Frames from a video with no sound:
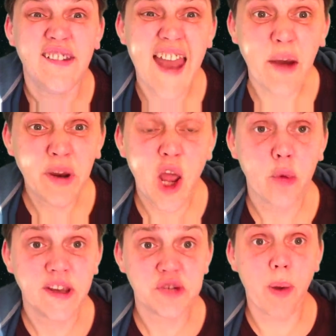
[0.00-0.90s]
Now we know
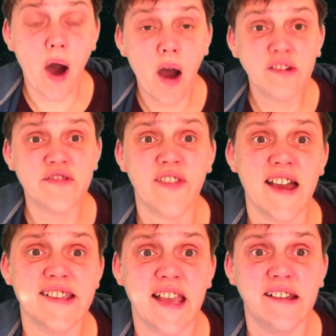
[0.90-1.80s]
which part of
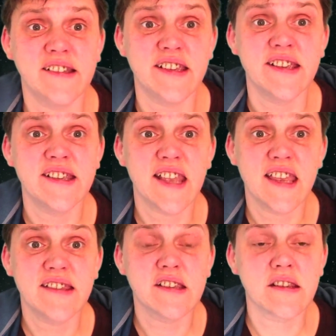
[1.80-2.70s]
that sentence
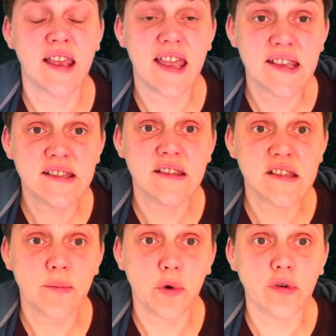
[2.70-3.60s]
is the
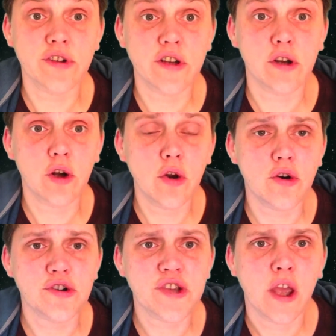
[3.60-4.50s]
subordinate
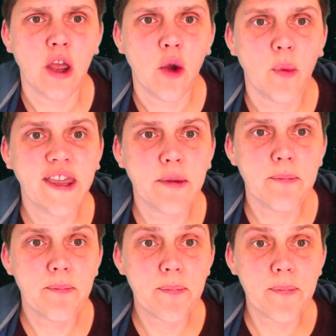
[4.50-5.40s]
clause, we
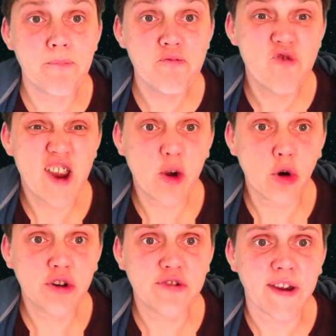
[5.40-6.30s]
can
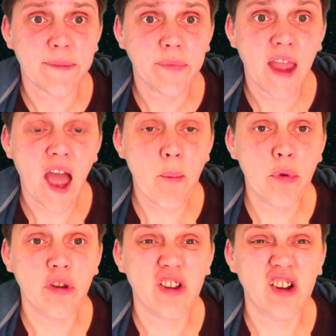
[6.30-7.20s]
reorder it and
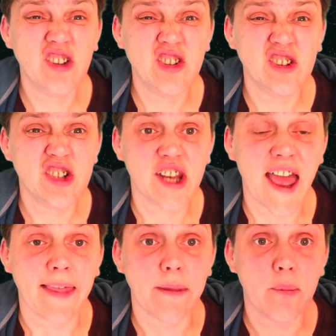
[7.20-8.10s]
put the conjunction
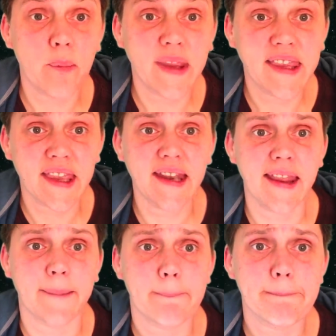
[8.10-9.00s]
at the
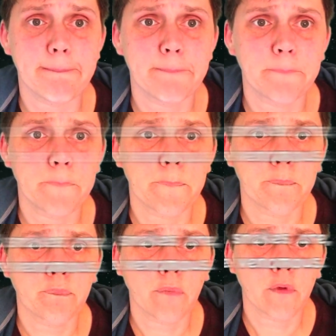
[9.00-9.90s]
beginning.
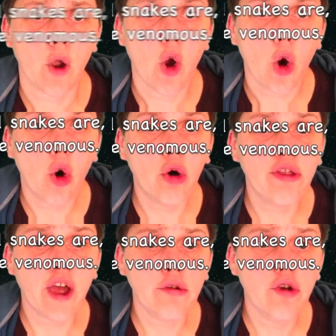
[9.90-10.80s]

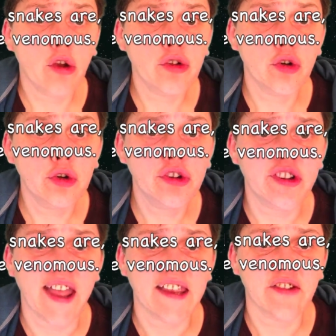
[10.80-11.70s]
Although not all
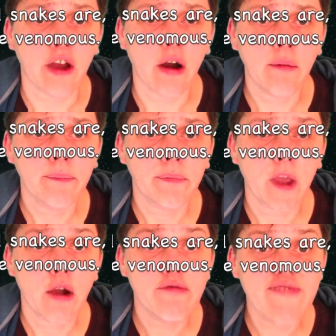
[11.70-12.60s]
snakes are,
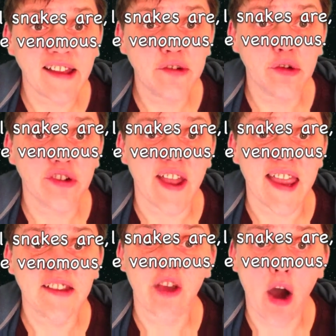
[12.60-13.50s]

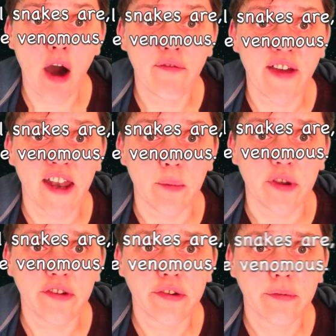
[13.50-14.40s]
rattlesnakes are
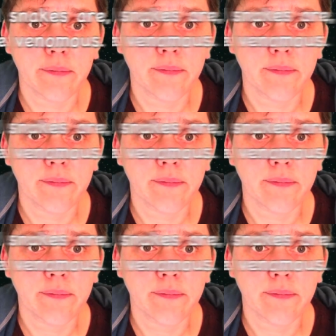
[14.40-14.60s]
venomous.